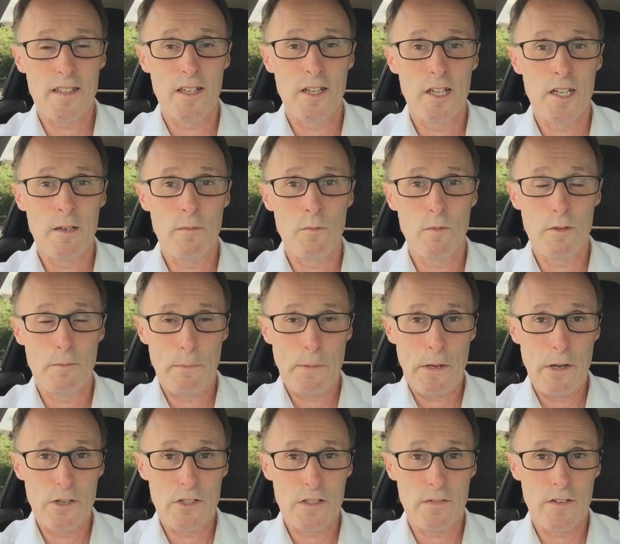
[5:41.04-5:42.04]
you
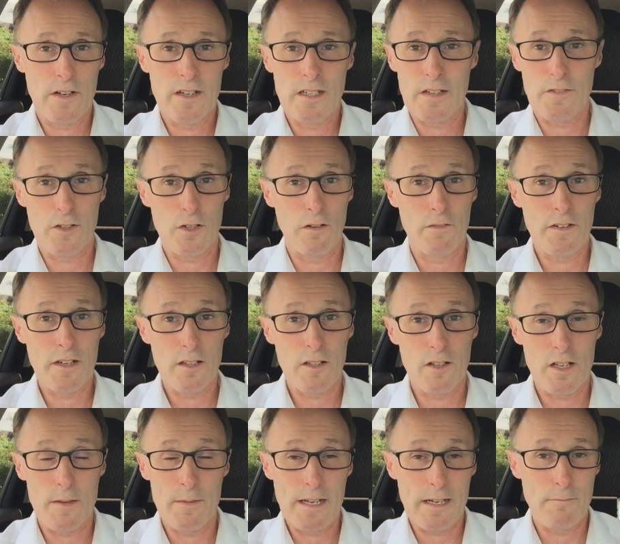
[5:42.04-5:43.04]
persevering if you don't feel
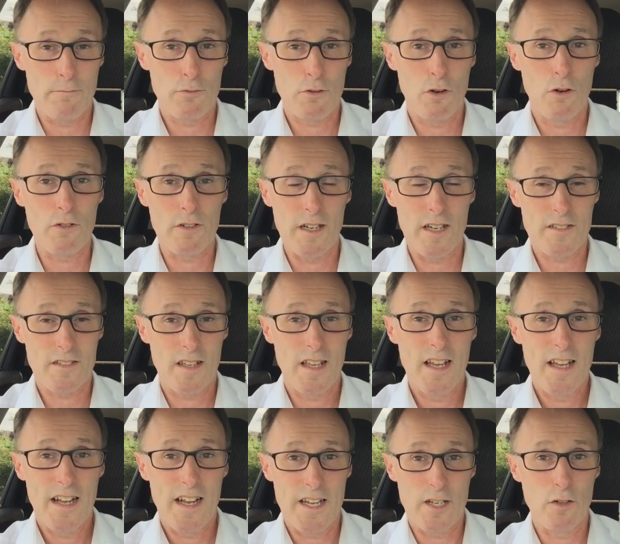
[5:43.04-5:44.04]
like you're making progress
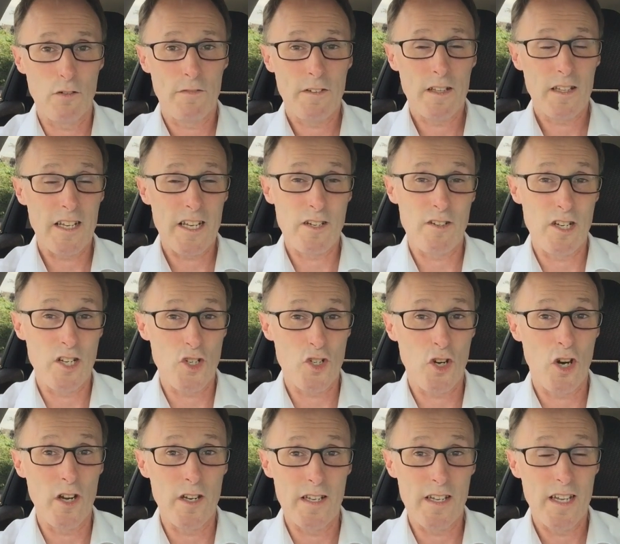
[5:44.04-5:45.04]
and you don't feel like you're
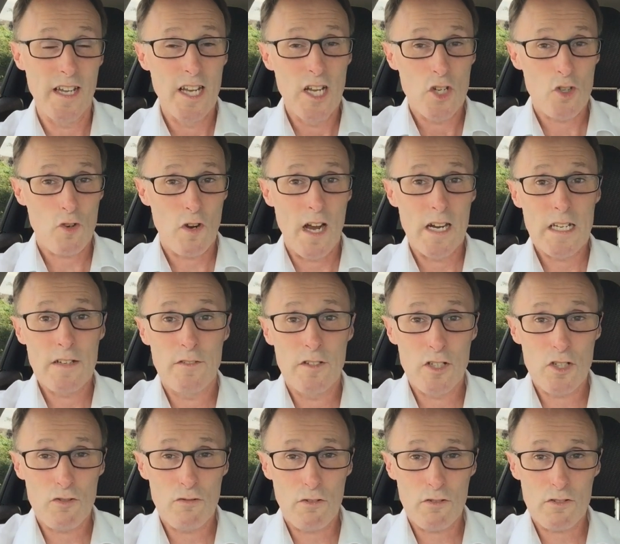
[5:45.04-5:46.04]
enjoying it. Try a
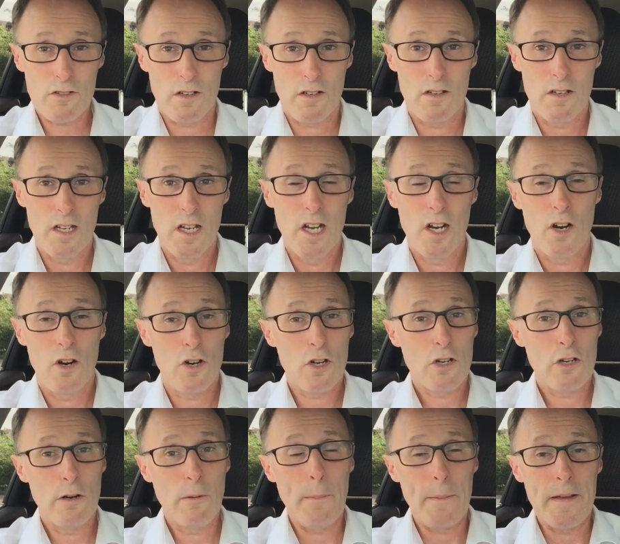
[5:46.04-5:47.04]
different instructor. Or
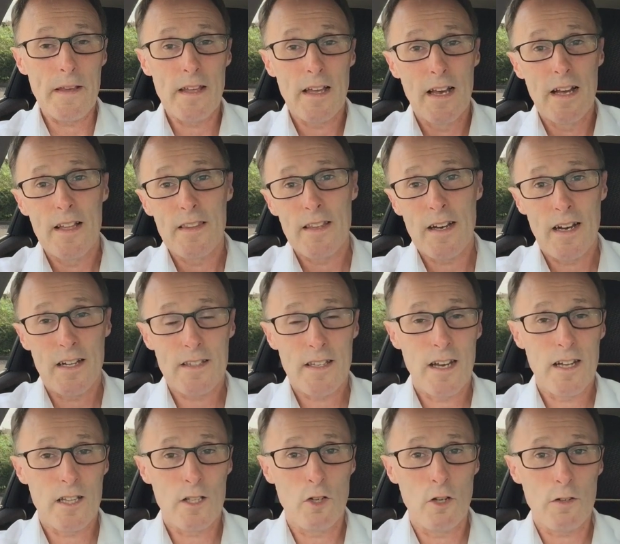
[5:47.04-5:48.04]
it could be that
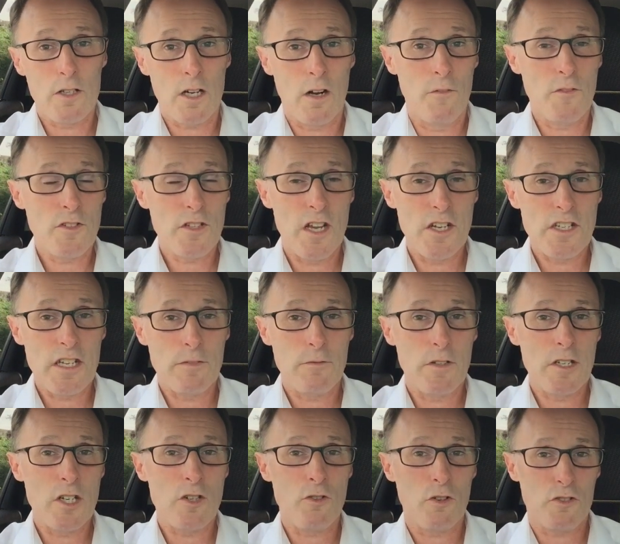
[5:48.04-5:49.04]
that little conversation,
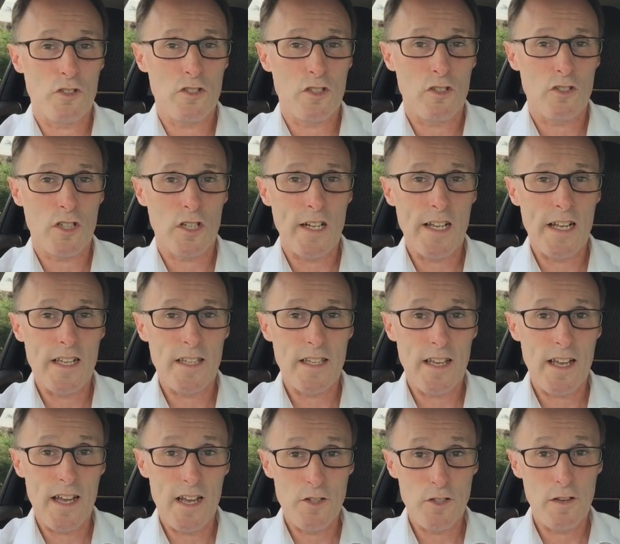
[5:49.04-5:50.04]
every instructor's just cleared
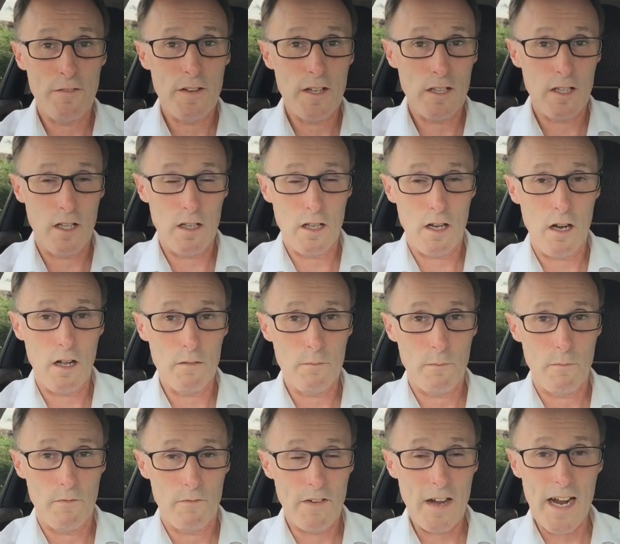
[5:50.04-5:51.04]
the air and you feel
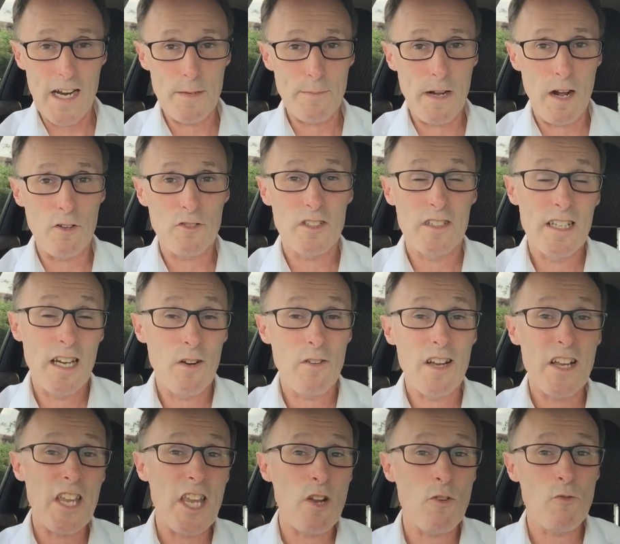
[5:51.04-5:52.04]
all fine about it
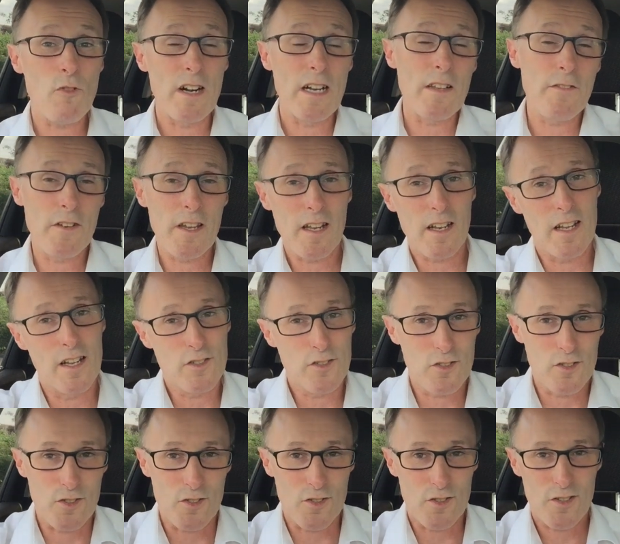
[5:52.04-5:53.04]
now and you're ready for your
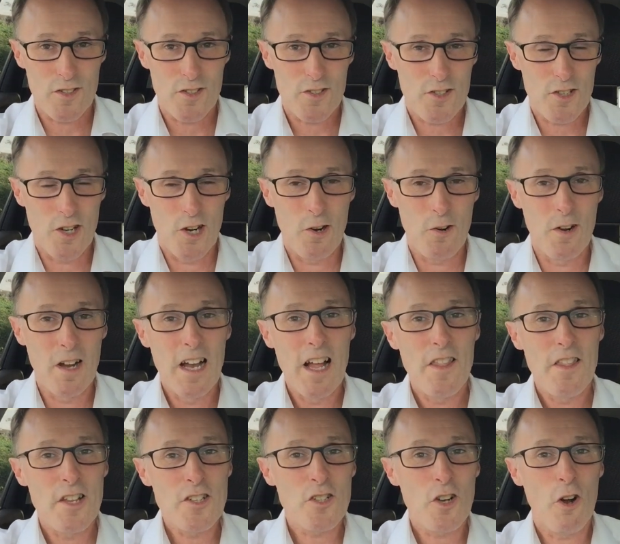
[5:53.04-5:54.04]
lessons. So
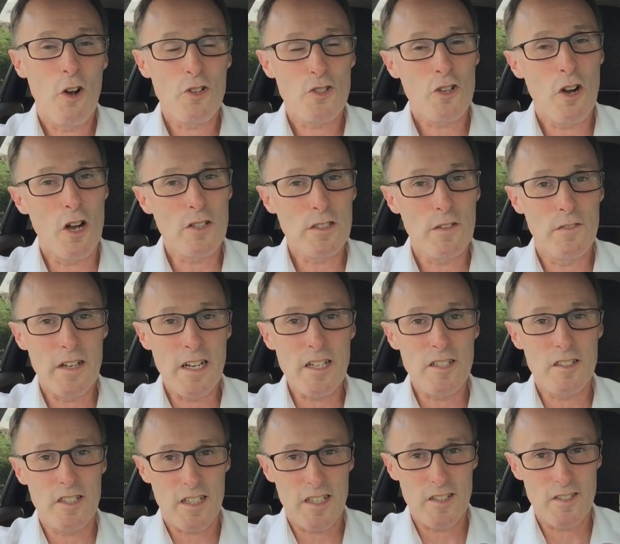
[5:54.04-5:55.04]
there's all sorts of
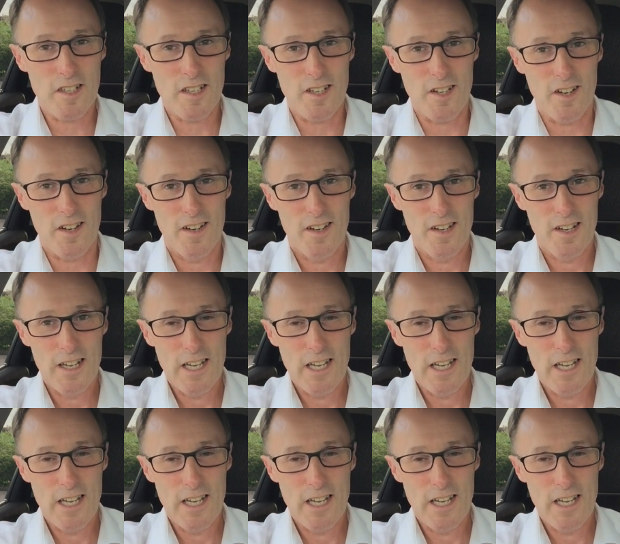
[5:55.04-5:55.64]
things to consider.